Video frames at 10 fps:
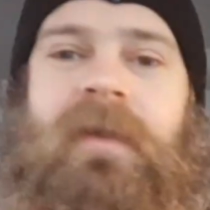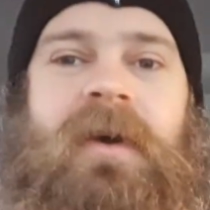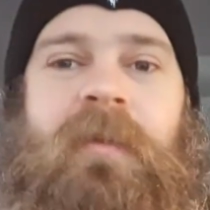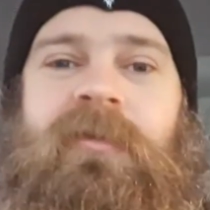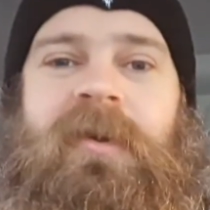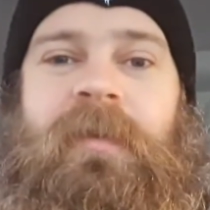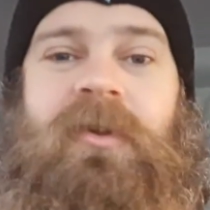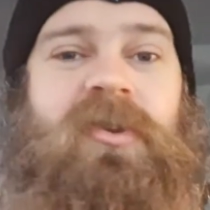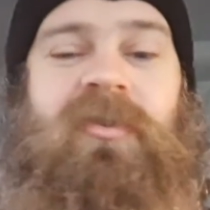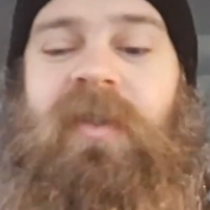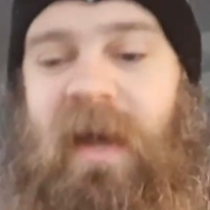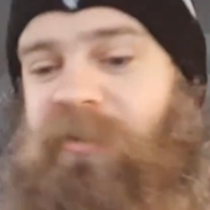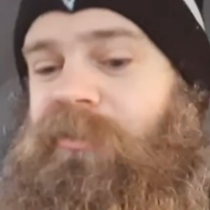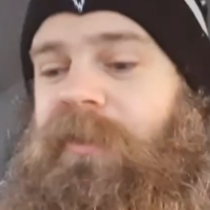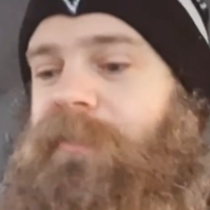that comes up. It just
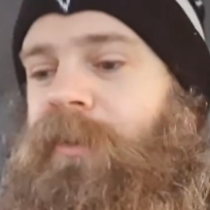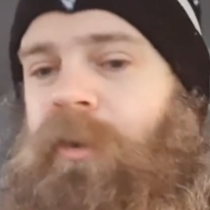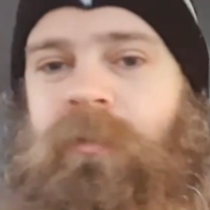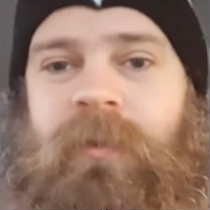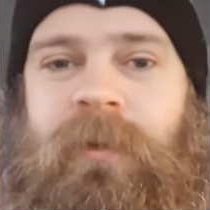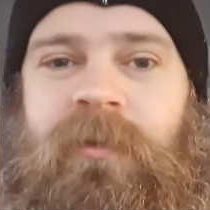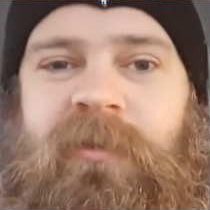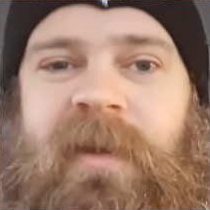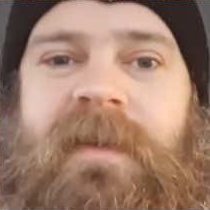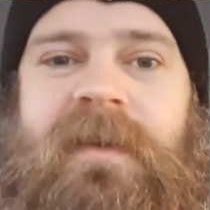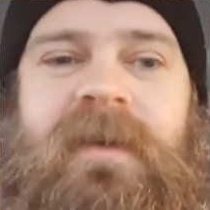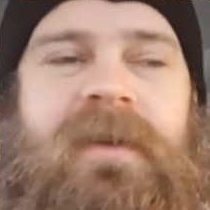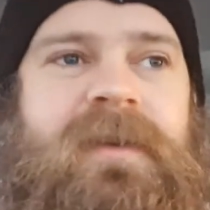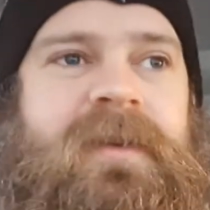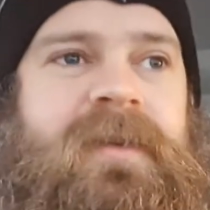naturally forms. We don't set
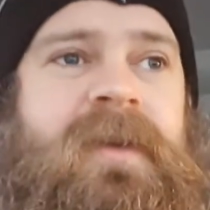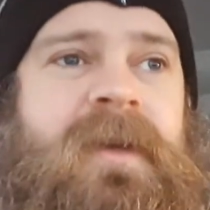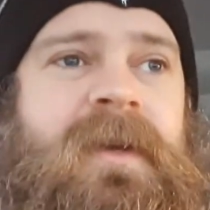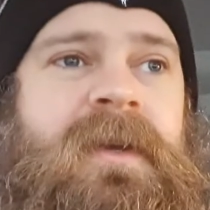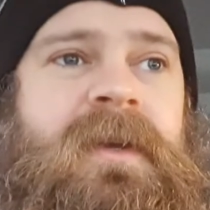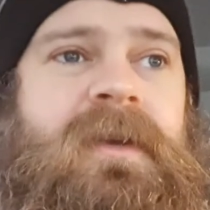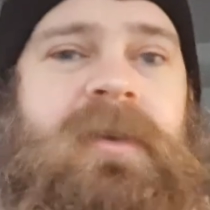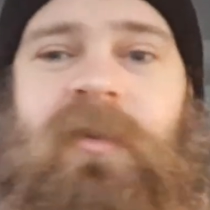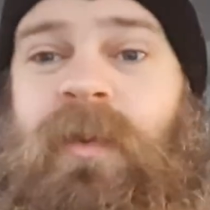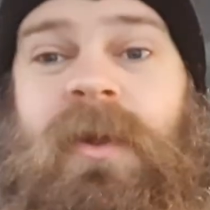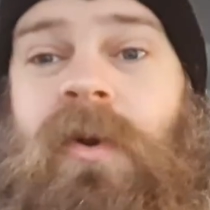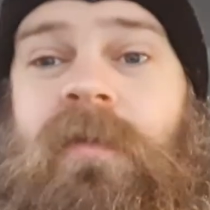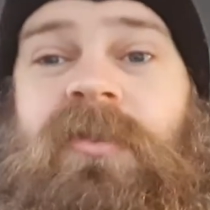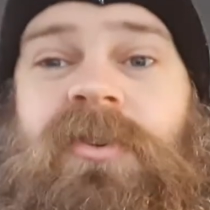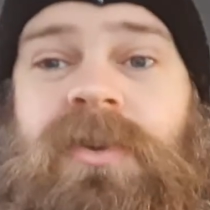it. It's the way the
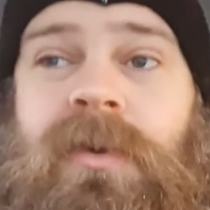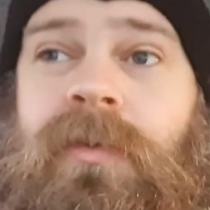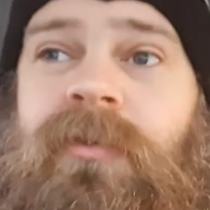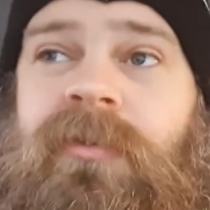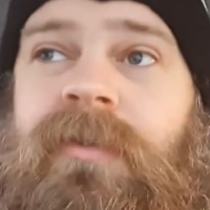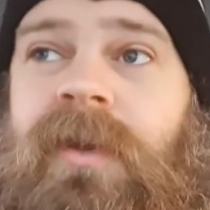conversation goes.